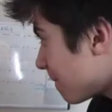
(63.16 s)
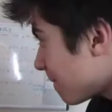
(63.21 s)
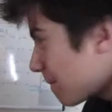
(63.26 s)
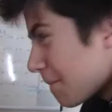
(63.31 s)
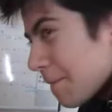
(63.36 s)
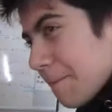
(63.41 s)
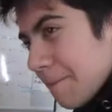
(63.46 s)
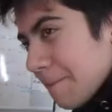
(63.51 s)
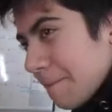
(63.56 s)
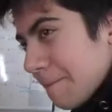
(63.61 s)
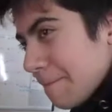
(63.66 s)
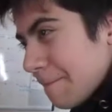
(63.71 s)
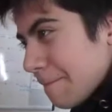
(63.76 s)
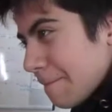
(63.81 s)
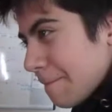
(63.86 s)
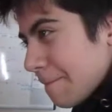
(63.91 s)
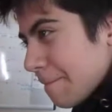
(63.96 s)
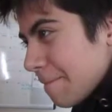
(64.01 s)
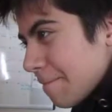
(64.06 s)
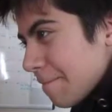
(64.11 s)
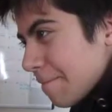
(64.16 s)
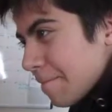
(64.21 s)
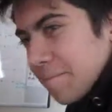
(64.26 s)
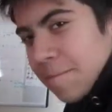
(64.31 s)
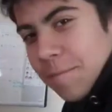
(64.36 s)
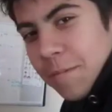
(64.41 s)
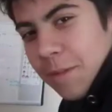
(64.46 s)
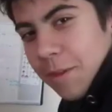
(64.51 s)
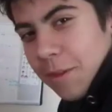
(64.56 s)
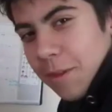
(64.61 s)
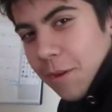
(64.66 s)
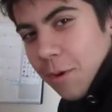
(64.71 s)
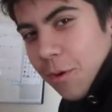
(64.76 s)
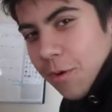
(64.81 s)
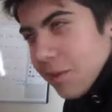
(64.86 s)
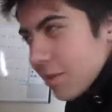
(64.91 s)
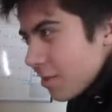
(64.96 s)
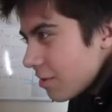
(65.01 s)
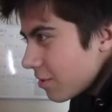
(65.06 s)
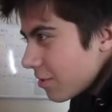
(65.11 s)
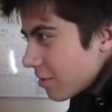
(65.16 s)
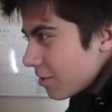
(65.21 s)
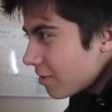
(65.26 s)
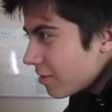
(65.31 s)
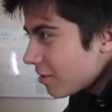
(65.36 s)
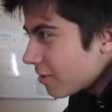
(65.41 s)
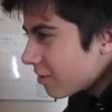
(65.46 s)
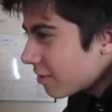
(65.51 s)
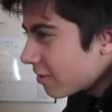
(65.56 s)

Did you make a wish? Did you wish something?